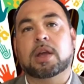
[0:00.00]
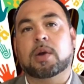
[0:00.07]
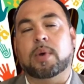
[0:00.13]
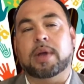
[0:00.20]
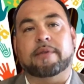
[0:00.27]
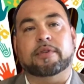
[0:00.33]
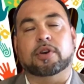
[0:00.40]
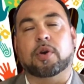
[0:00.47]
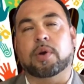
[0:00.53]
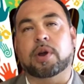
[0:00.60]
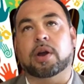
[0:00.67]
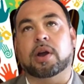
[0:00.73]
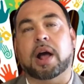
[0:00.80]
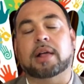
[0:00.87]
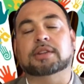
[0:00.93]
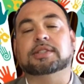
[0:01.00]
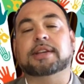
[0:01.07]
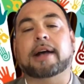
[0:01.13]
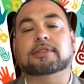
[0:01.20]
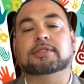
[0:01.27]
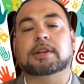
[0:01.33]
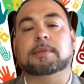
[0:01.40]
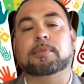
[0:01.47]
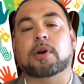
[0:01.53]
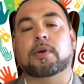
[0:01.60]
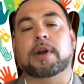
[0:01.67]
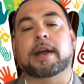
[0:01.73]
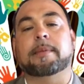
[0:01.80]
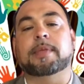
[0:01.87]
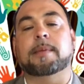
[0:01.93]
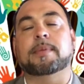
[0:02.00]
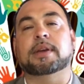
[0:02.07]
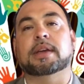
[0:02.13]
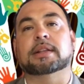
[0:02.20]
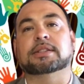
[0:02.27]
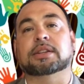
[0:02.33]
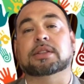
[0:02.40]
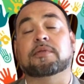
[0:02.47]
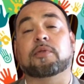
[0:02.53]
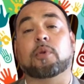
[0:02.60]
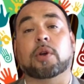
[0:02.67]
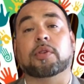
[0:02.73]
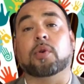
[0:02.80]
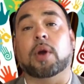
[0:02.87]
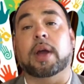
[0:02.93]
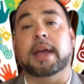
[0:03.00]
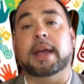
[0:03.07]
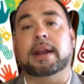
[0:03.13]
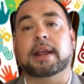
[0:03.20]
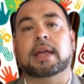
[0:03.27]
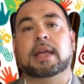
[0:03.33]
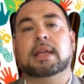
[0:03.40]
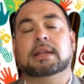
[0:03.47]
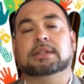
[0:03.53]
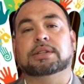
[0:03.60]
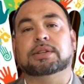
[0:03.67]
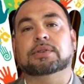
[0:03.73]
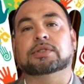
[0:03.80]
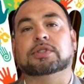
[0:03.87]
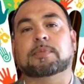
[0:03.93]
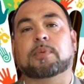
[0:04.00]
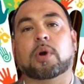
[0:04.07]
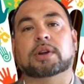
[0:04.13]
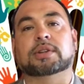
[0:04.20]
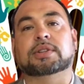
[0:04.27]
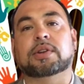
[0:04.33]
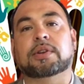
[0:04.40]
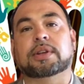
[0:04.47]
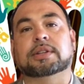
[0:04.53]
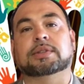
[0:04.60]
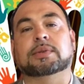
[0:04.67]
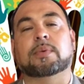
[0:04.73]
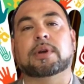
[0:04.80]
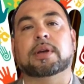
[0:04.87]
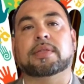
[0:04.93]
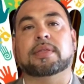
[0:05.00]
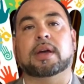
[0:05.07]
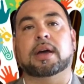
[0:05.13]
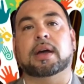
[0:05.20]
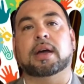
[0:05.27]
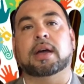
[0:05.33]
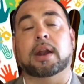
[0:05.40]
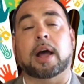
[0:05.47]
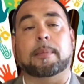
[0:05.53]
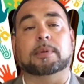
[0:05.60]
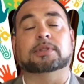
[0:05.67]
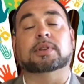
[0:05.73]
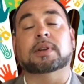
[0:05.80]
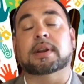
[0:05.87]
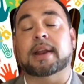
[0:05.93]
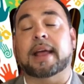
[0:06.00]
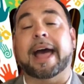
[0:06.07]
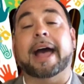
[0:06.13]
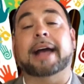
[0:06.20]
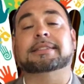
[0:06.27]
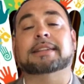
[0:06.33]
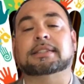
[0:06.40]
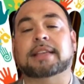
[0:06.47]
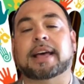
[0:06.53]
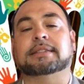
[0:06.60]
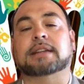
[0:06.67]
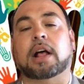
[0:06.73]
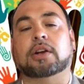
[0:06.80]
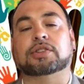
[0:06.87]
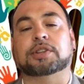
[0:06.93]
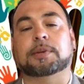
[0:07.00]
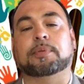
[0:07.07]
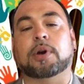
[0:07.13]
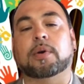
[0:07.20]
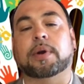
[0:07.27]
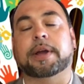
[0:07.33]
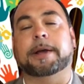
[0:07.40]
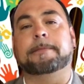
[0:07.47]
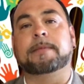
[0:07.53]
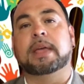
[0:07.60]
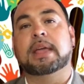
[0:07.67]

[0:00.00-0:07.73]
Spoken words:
We have a career college counseling program that begins in the 4th grade to support students with an opportunity to access that scholarship program.